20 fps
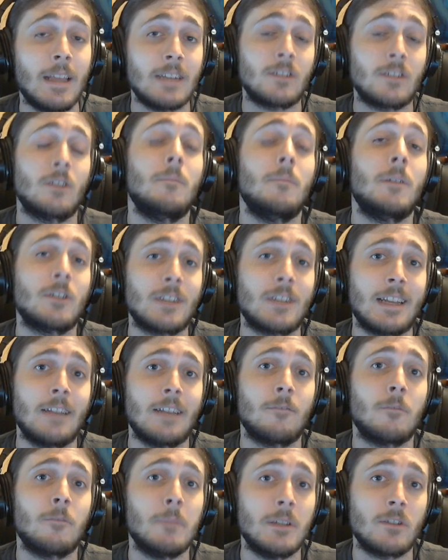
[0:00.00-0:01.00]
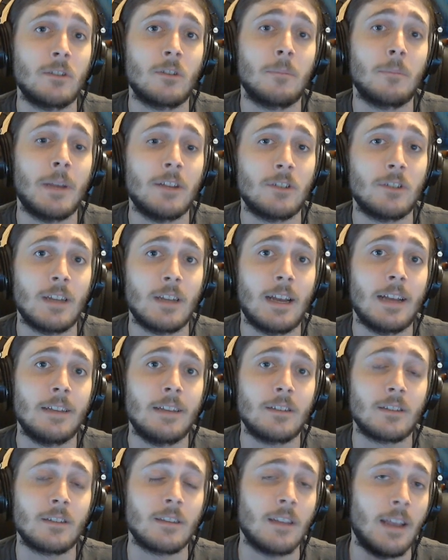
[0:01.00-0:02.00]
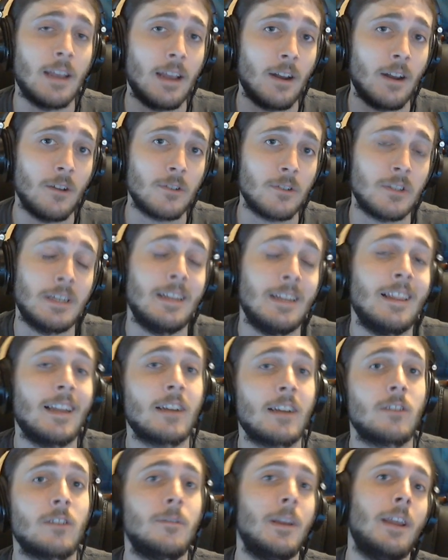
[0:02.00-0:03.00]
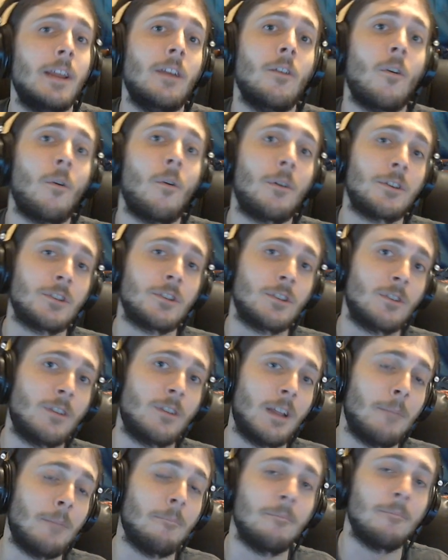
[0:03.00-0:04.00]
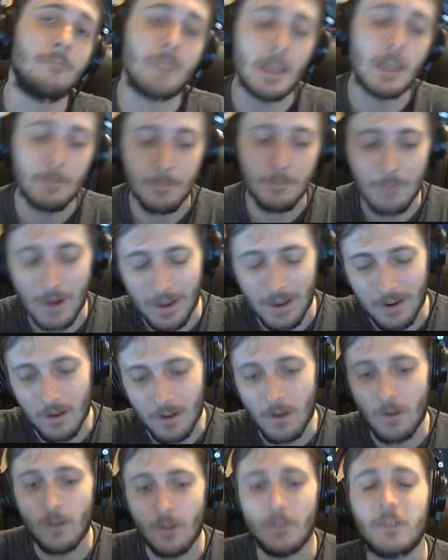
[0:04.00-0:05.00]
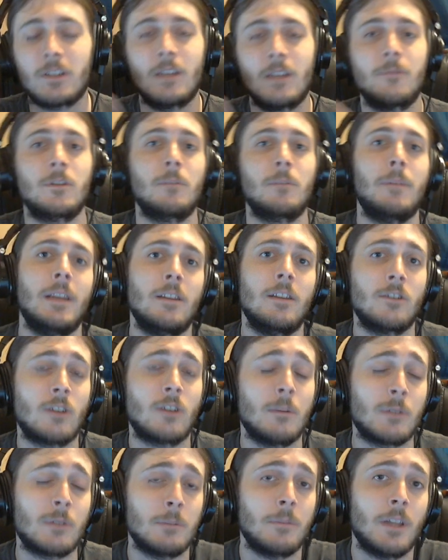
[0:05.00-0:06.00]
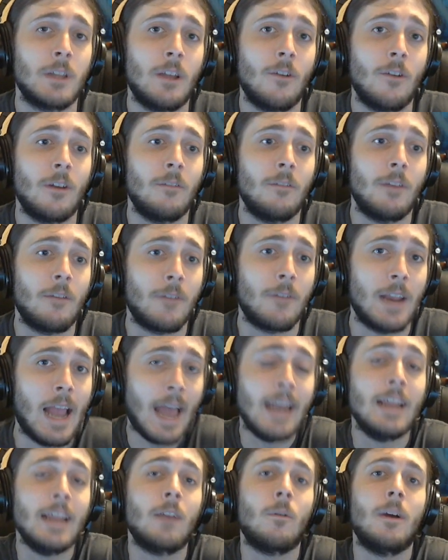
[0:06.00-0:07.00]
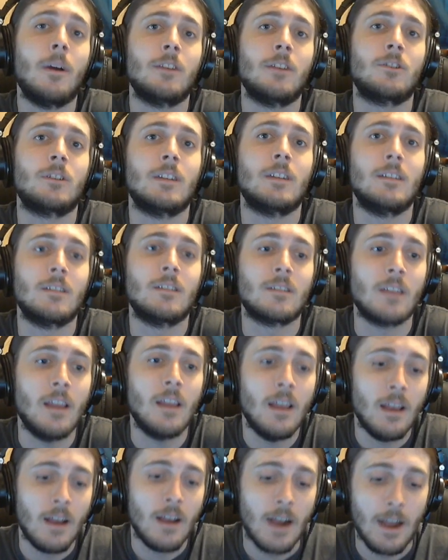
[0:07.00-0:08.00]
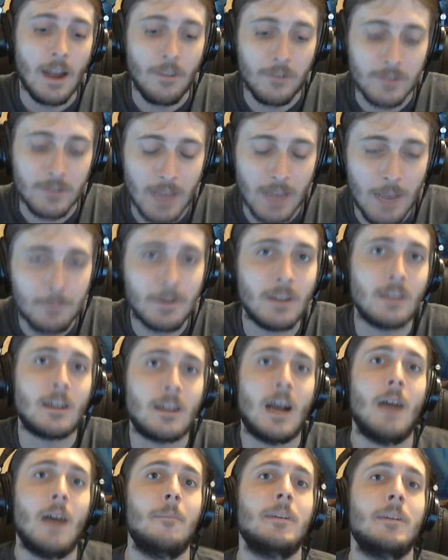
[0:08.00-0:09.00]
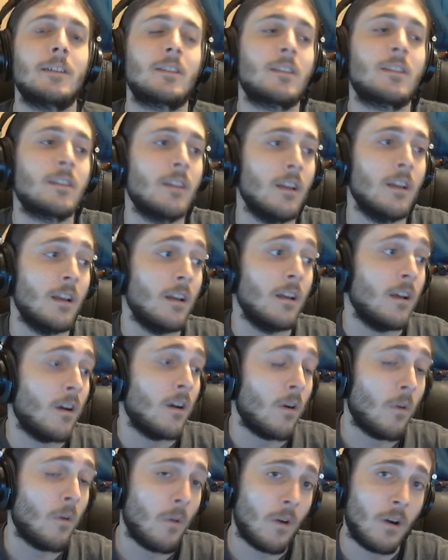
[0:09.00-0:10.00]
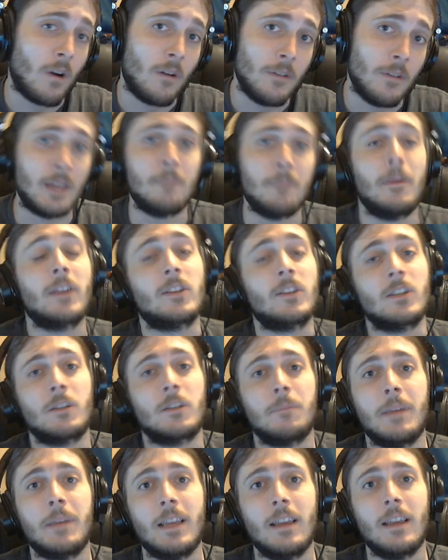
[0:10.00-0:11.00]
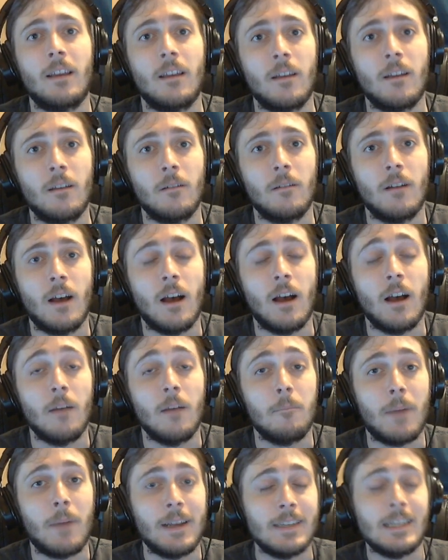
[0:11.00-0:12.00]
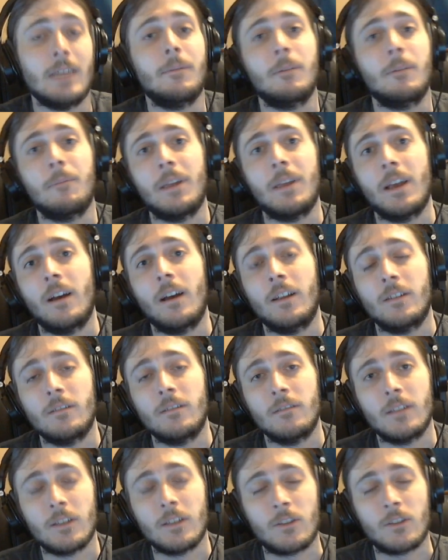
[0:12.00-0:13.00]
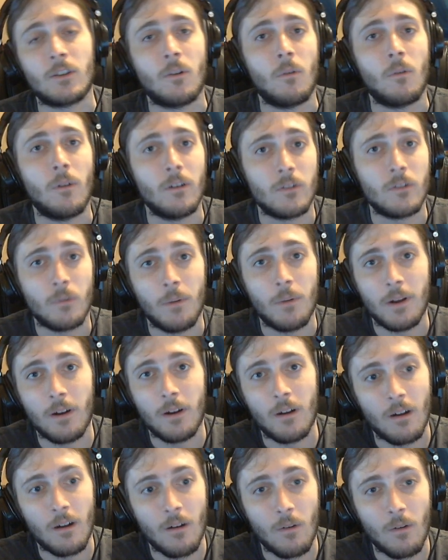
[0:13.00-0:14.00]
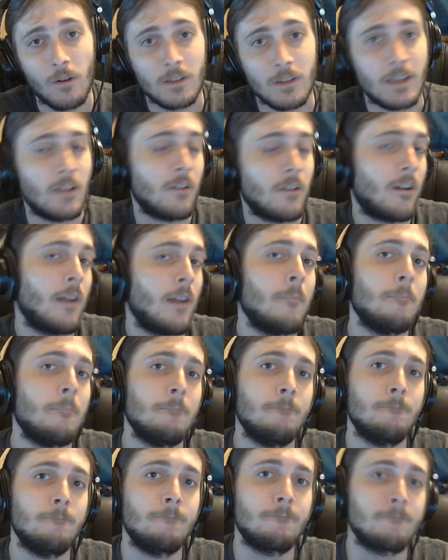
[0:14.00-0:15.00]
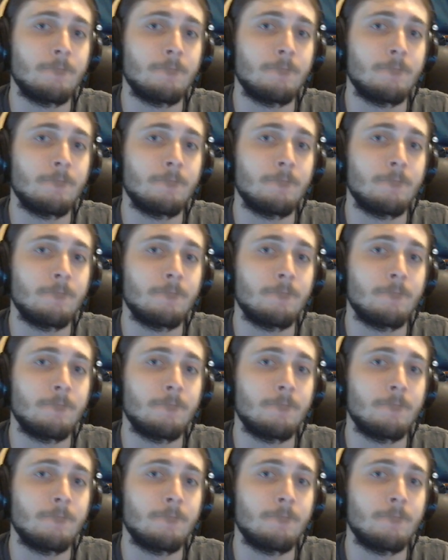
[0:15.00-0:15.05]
thanks so much again for being so patient, guys, and I'll see you in the next video or stream. Keep in mind, all the stuff's gonna be in the description below, and if you have any questions, either type it in the comments, or you can message me by DMing me on Discord, Twitter, or Telegram.